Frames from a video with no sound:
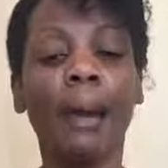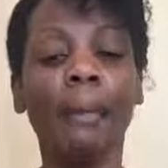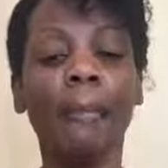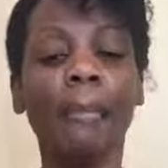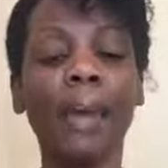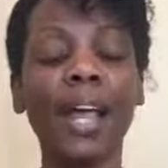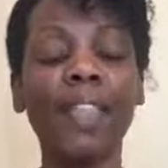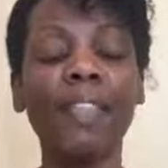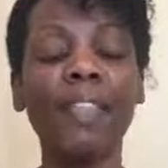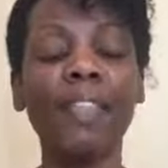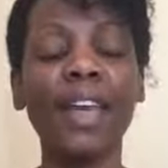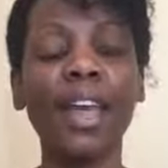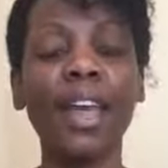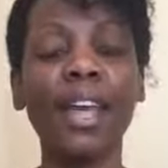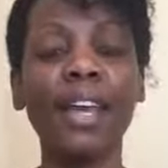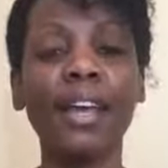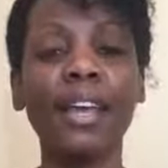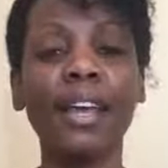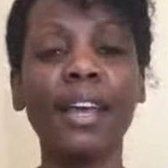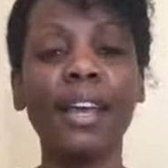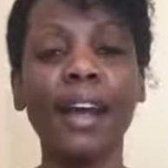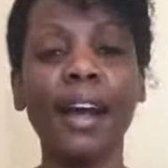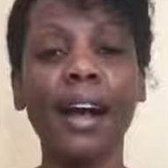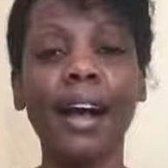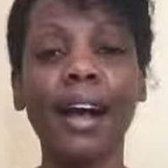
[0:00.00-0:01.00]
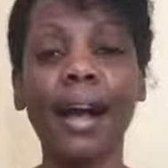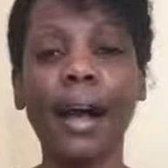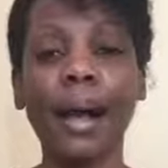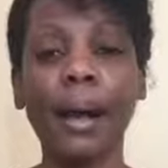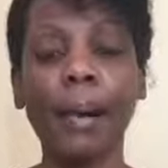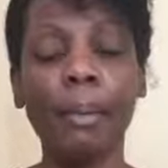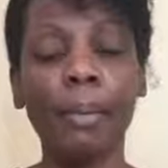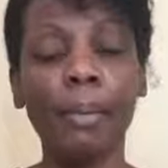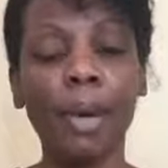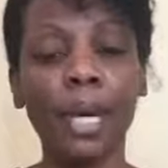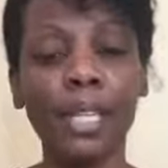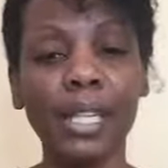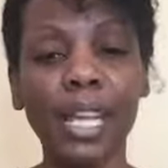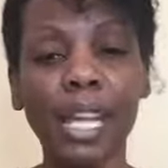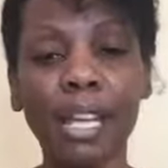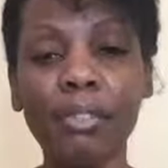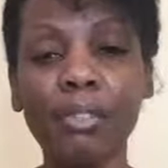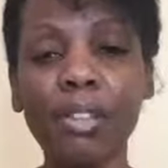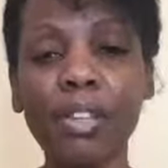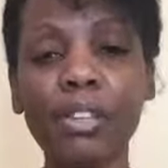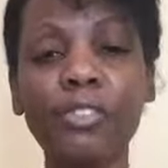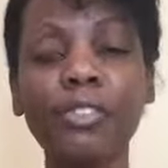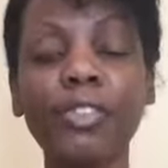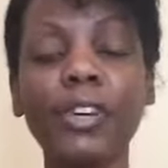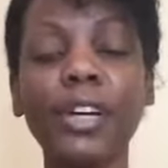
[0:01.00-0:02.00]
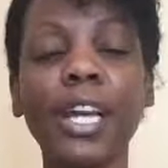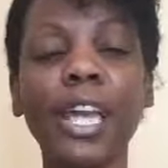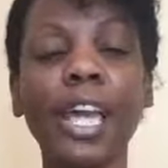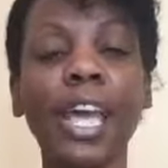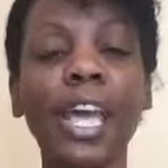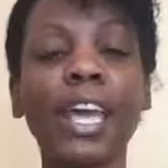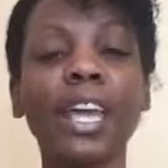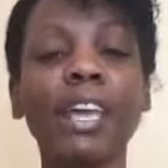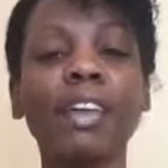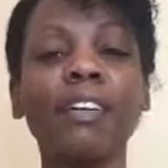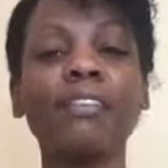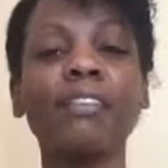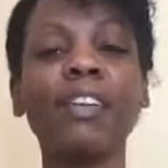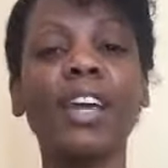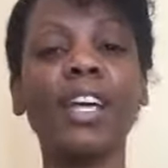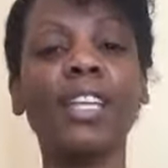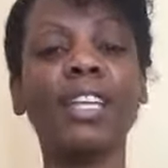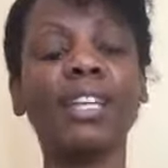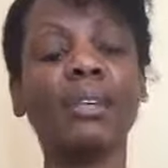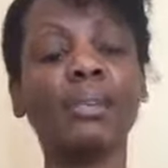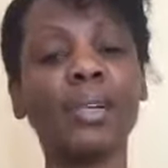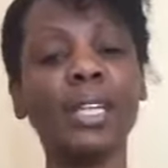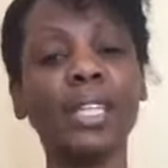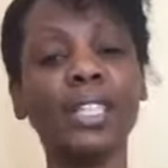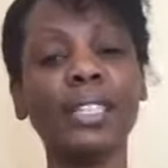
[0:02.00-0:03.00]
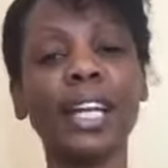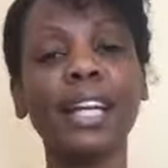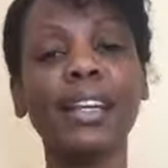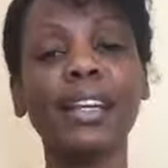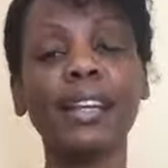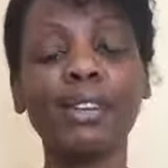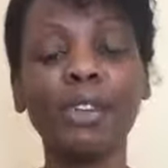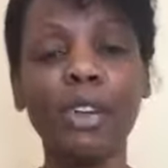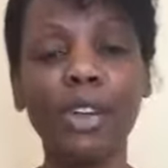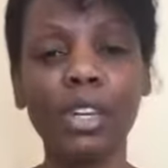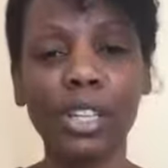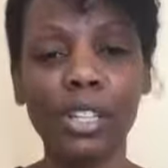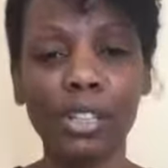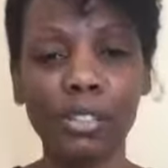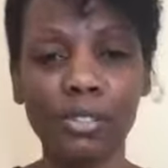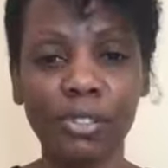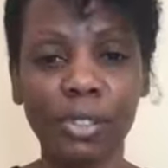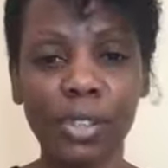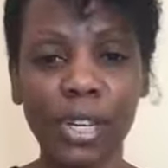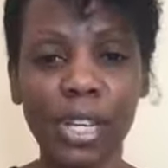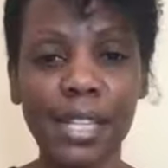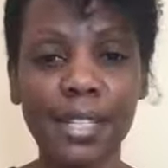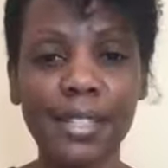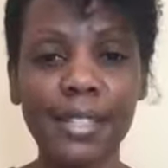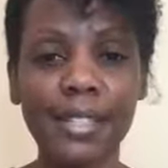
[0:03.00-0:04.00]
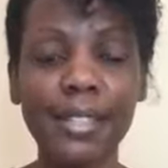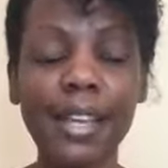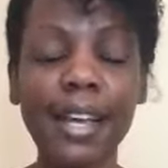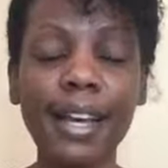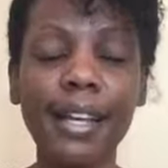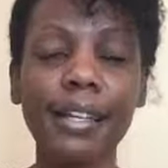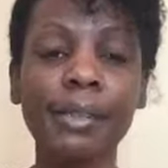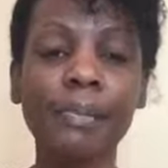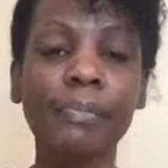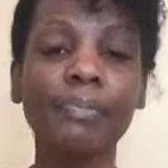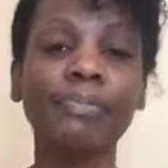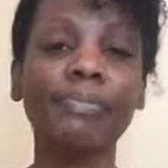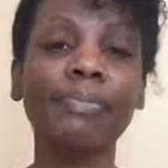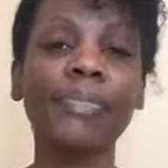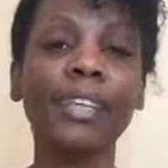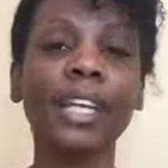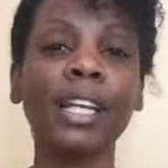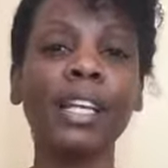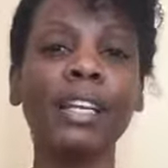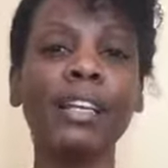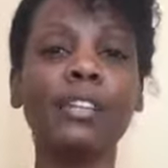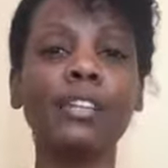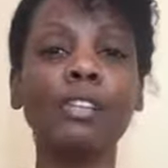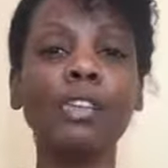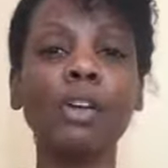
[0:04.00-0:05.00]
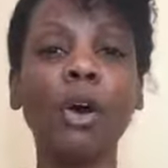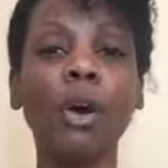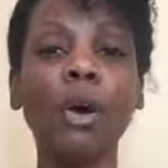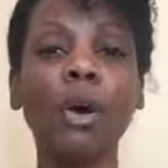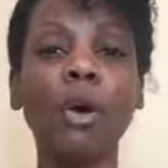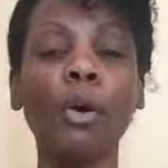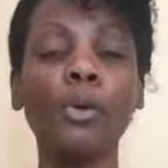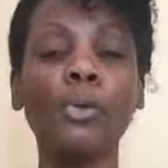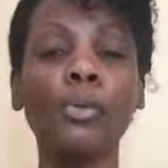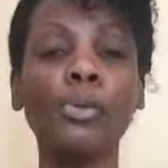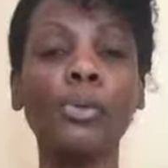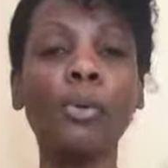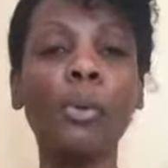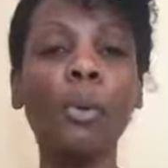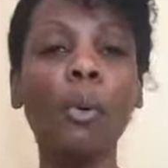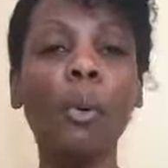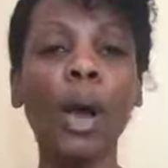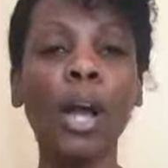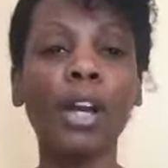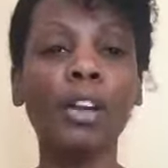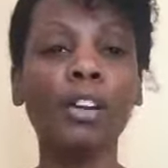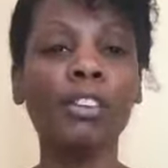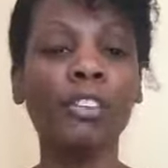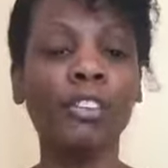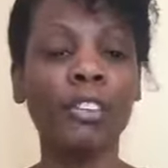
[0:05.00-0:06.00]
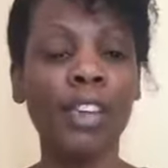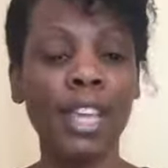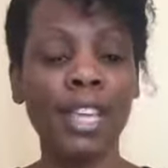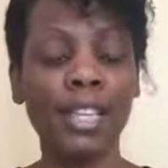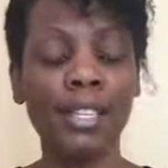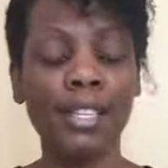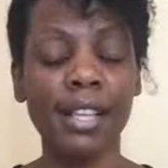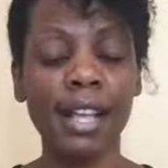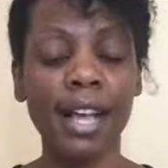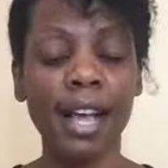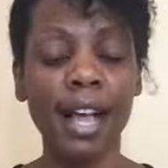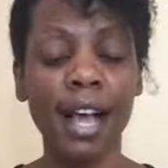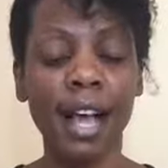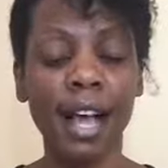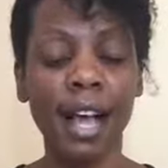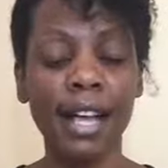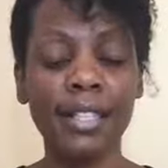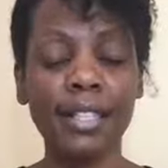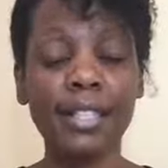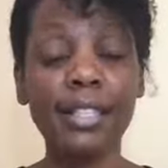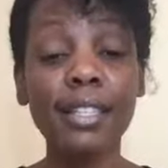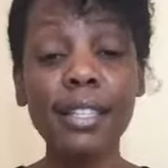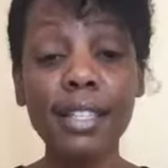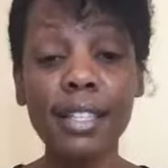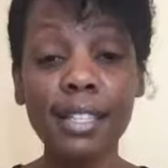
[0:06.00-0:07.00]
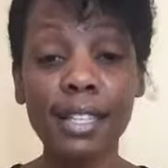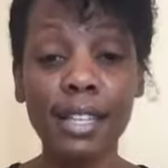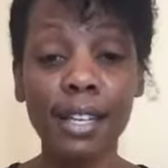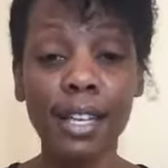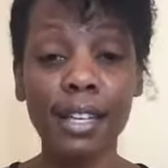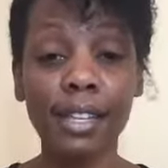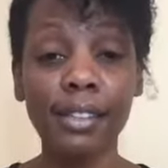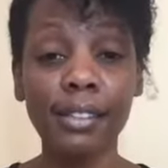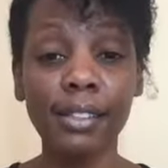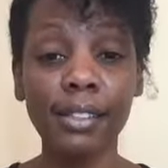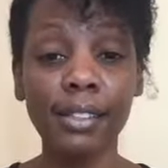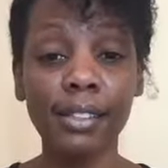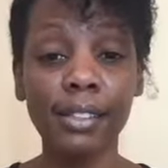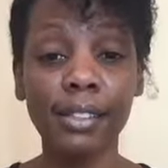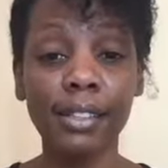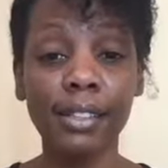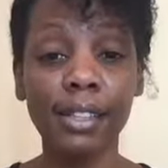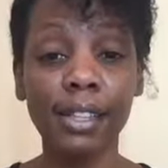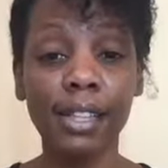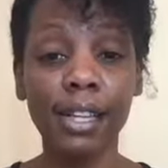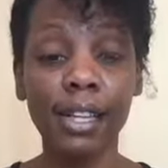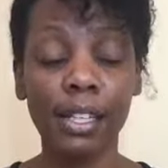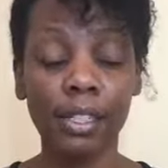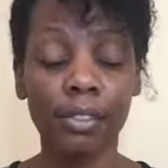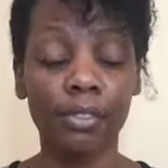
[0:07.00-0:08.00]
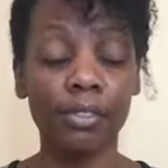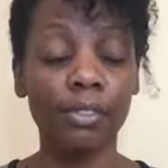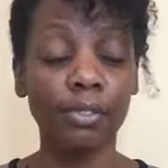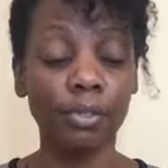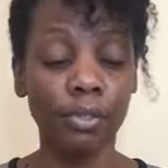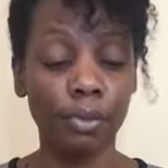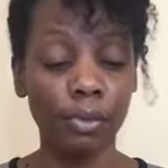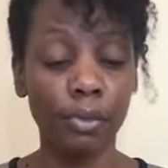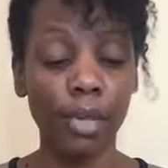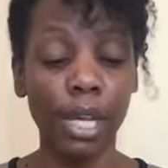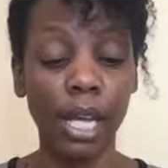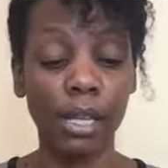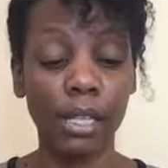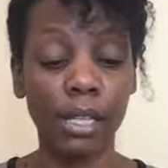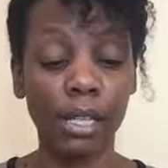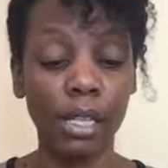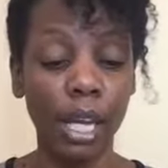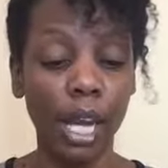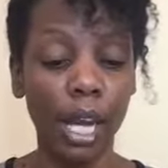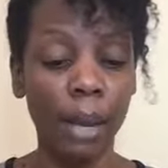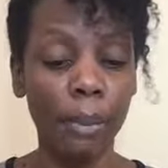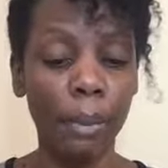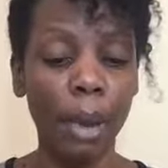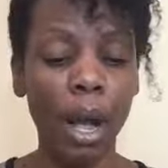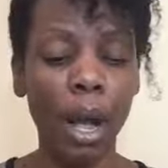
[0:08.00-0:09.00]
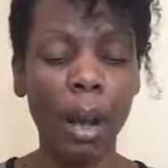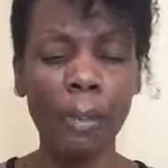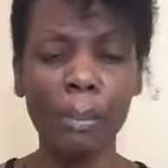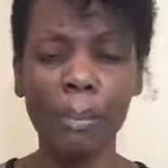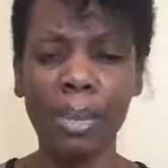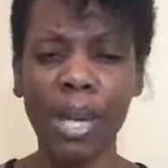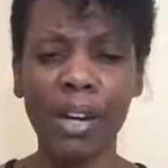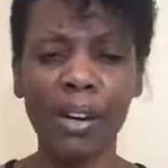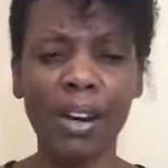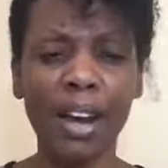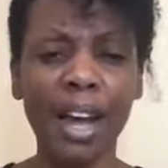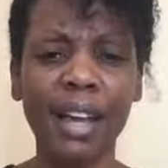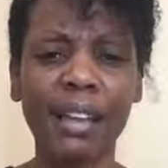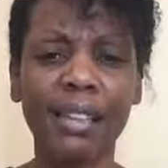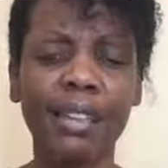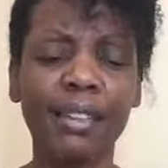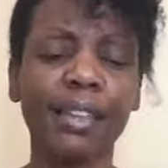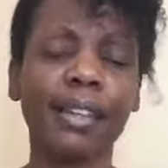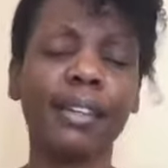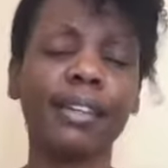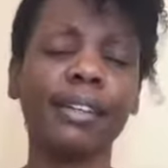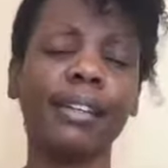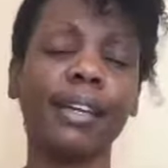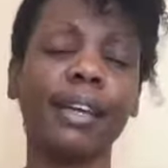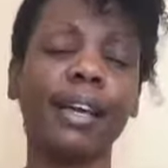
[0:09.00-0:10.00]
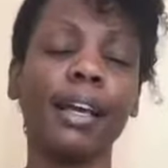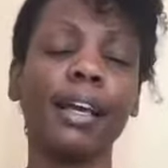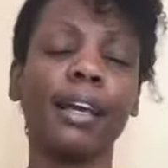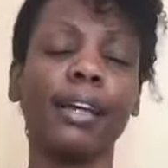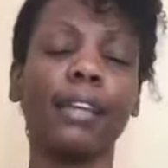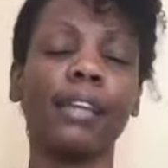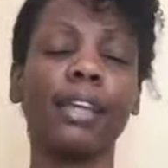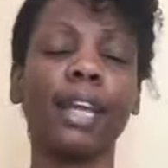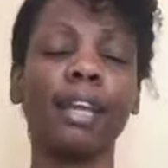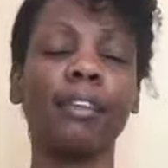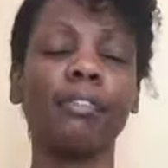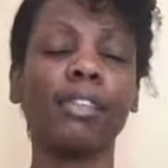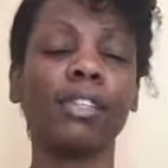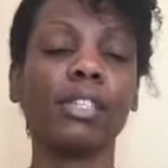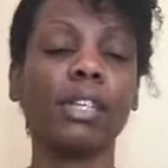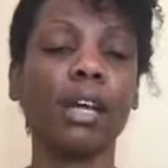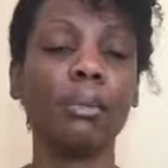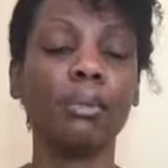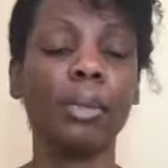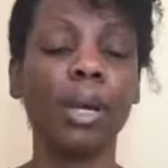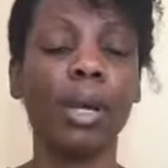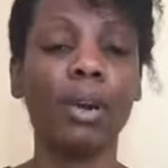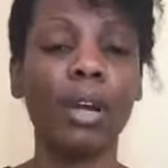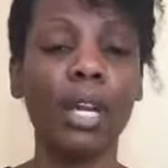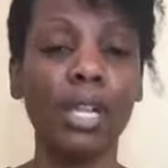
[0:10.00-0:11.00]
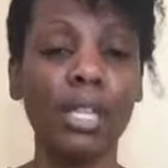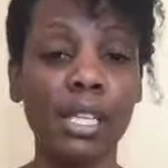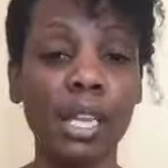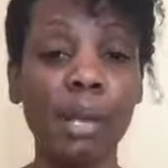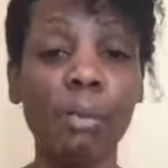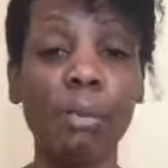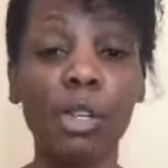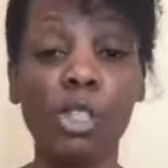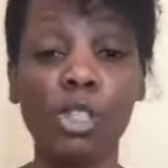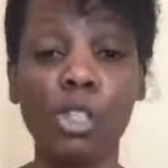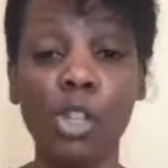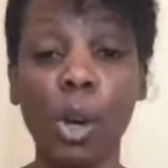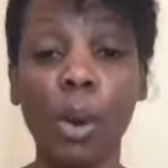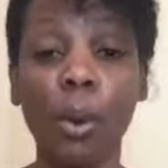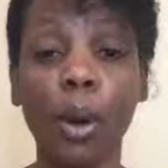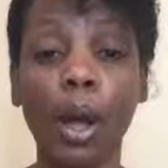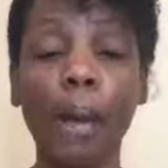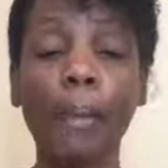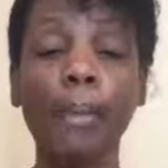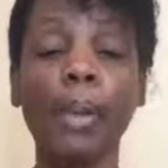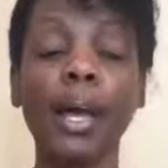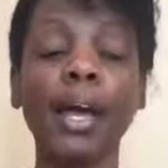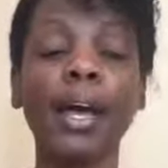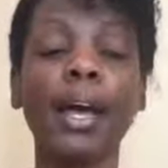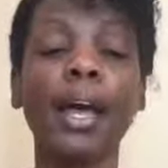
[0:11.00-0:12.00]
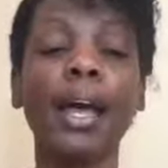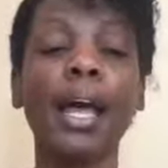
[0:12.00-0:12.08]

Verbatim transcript: But then um, David forgave and he really started longing for his son. So through one of his uh, assistant, his like um, arm bearer, I think, David's arm bearer, his name was Joab